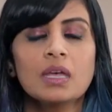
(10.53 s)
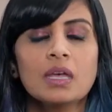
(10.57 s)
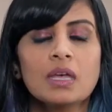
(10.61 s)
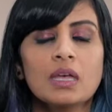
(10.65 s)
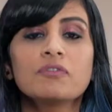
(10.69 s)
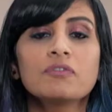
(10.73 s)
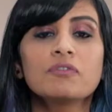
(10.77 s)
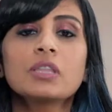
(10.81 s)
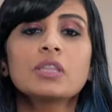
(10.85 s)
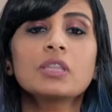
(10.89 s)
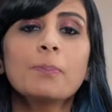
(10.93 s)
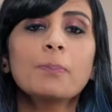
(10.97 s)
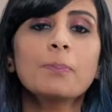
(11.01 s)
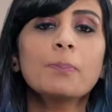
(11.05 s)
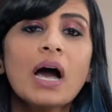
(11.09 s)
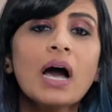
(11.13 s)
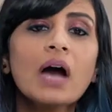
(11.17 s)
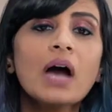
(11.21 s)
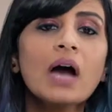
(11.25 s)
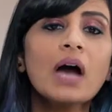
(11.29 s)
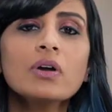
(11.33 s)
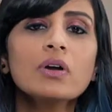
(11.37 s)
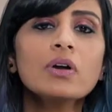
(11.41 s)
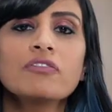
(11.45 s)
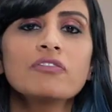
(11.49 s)
With the
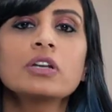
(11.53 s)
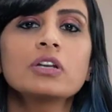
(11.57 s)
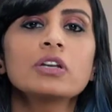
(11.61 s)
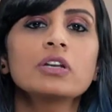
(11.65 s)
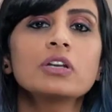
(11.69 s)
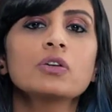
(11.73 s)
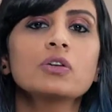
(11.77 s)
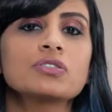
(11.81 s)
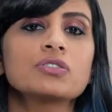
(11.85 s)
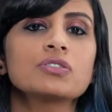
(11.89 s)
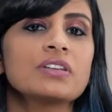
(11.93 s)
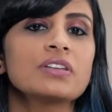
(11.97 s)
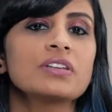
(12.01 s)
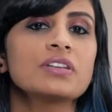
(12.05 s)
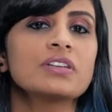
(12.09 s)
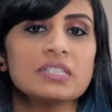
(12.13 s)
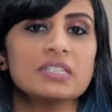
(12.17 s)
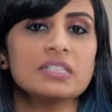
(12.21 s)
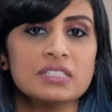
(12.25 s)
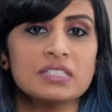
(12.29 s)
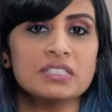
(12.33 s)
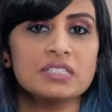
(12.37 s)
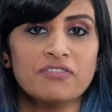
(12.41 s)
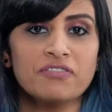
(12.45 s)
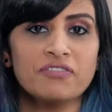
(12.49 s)
power of Windows
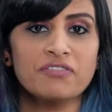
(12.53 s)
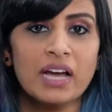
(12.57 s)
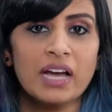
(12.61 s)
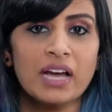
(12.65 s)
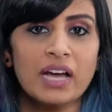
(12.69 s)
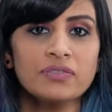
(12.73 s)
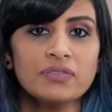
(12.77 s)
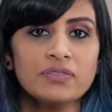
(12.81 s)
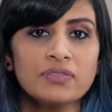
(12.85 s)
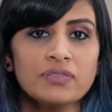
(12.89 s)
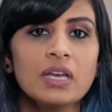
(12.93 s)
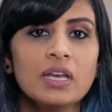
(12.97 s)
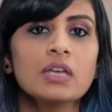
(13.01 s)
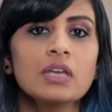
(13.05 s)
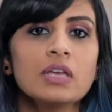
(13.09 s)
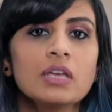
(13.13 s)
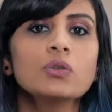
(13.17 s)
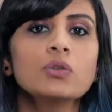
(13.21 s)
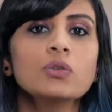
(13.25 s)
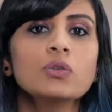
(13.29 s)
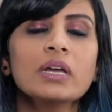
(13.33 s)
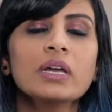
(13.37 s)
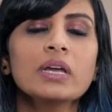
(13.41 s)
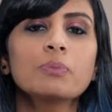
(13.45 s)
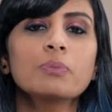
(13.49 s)
365,
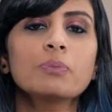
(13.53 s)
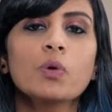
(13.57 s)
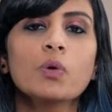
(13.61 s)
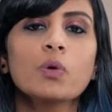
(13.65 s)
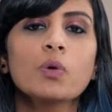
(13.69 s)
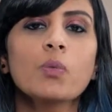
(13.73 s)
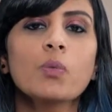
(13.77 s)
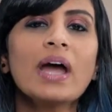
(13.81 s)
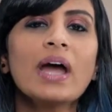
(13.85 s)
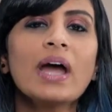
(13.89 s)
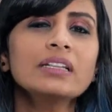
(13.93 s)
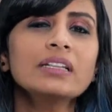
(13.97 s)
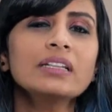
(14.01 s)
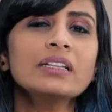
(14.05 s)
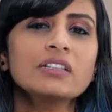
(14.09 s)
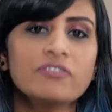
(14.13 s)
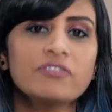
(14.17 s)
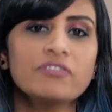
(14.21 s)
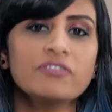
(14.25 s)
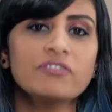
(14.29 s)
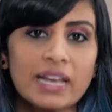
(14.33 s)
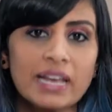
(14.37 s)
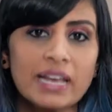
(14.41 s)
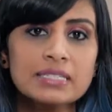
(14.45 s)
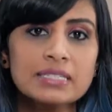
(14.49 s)
you can provide the
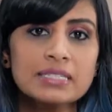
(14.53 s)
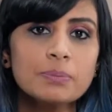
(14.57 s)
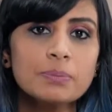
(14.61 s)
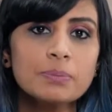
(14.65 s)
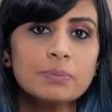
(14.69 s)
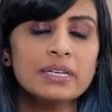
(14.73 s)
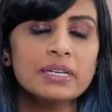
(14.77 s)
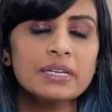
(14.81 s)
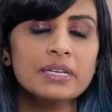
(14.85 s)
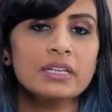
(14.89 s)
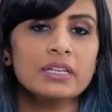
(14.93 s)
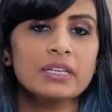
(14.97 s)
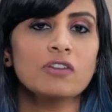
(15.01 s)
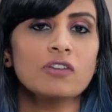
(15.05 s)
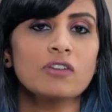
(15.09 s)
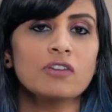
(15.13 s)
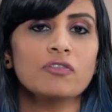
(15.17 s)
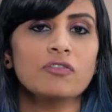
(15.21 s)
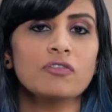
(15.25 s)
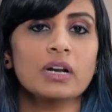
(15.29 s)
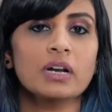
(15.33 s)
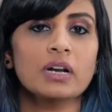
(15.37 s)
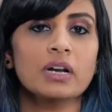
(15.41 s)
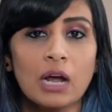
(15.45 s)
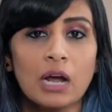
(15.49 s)
flexibility of
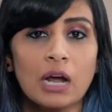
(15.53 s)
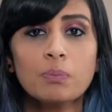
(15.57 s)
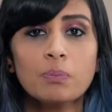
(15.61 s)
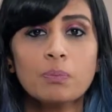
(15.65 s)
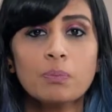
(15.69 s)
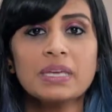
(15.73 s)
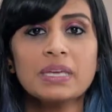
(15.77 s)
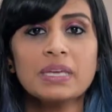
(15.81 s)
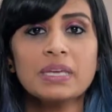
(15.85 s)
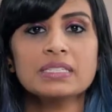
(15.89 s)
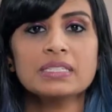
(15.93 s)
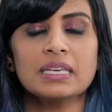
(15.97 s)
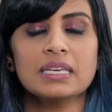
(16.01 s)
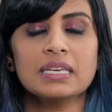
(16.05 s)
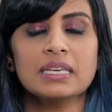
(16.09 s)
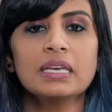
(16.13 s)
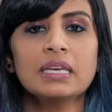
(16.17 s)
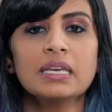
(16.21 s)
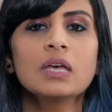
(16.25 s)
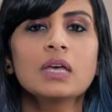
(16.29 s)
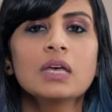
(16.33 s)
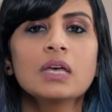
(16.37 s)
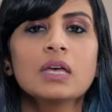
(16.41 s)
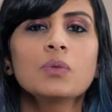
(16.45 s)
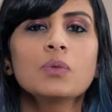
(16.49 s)
a cloud PC
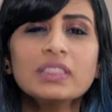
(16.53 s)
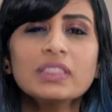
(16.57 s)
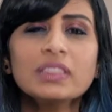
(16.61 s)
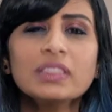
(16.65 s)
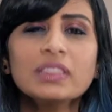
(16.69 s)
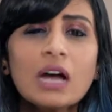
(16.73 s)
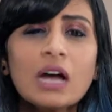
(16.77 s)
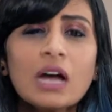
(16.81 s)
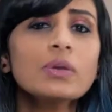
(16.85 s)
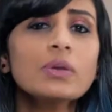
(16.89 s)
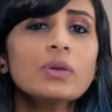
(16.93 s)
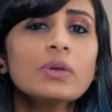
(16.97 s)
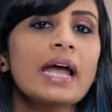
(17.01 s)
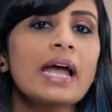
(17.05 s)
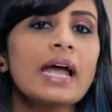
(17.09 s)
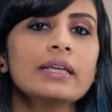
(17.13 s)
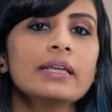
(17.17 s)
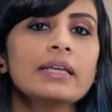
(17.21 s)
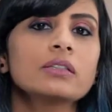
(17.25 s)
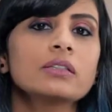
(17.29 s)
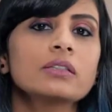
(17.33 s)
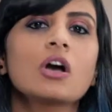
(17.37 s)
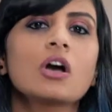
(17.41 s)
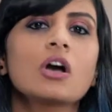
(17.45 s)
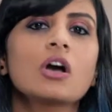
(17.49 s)
without
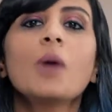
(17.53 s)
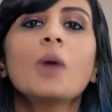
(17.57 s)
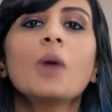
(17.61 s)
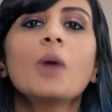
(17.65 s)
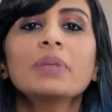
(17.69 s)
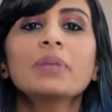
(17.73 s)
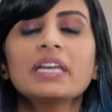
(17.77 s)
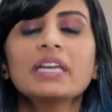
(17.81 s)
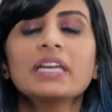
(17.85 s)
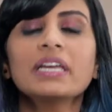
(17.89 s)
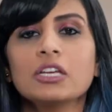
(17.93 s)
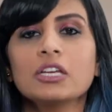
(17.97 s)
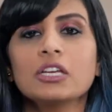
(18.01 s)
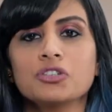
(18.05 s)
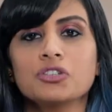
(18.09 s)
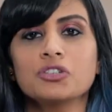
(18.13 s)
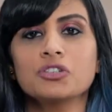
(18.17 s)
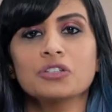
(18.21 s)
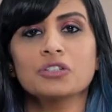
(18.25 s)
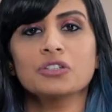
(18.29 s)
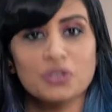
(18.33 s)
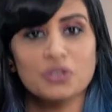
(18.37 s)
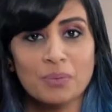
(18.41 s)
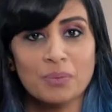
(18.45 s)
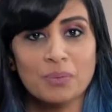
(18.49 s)
adding the
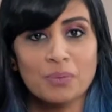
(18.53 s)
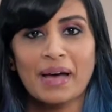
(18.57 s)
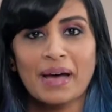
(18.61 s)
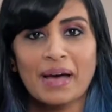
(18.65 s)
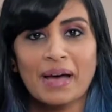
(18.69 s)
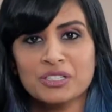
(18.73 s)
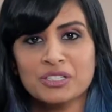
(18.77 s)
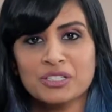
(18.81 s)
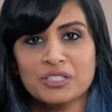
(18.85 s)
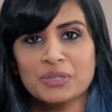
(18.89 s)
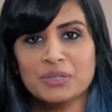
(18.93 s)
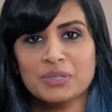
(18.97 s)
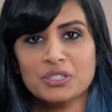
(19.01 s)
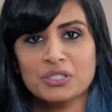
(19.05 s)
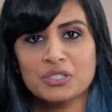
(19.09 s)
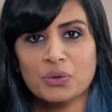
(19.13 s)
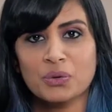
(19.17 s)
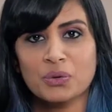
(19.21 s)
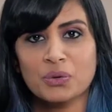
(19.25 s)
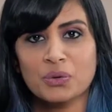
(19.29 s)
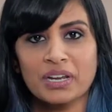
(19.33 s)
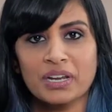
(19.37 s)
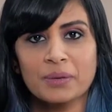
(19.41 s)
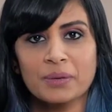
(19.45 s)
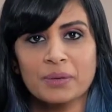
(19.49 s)
complication to your management
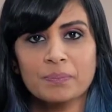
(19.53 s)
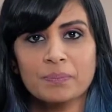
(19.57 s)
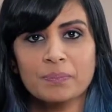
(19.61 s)
story.